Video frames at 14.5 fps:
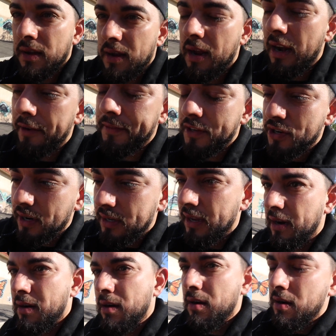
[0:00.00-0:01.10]
I left the truck
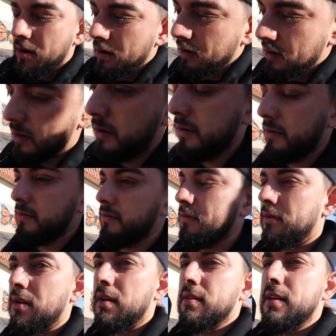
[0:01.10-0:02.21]
there.
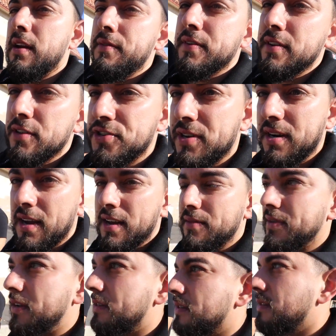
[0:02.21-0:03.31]
Uh, they have another truck ahead
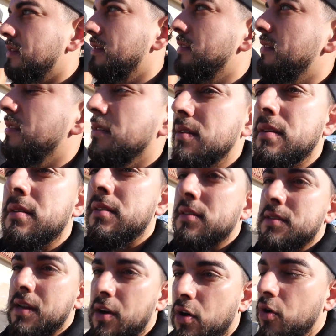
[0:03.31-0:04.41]
of us.
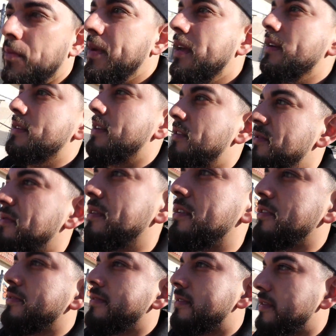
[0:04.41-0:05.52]
Looks like an O B S. I don't know what they're
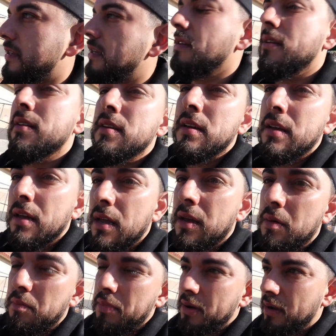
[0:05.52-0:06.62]
doing to it,
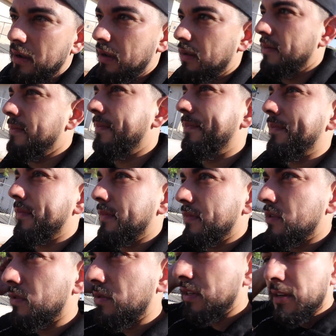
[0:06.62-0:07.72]
but. As
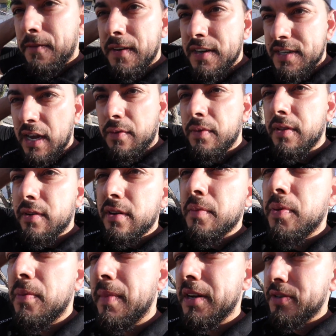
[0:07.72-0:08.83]
soon as they finish that one, they're gonna
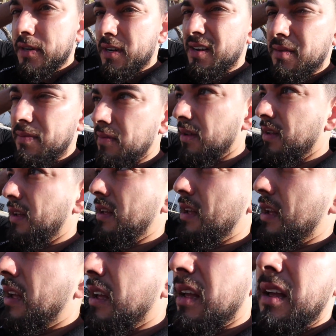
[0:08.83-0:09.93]
put my truck up,
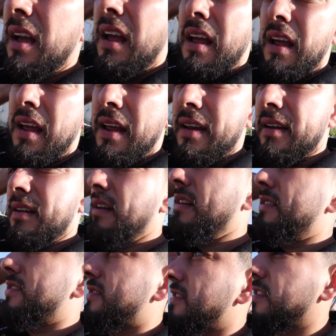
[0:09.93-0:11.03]
and
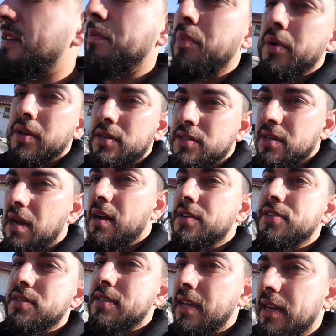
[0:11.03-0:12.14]
it's a simple install.
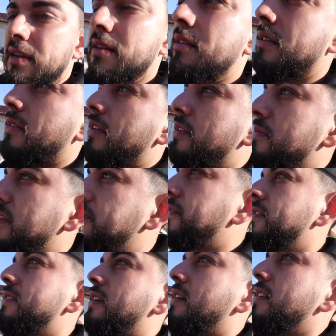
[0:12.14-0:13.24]
Just take the other
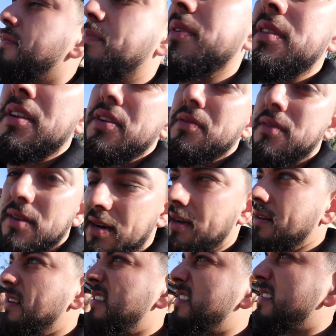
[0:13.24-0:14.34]
mufflers on and put the new one on.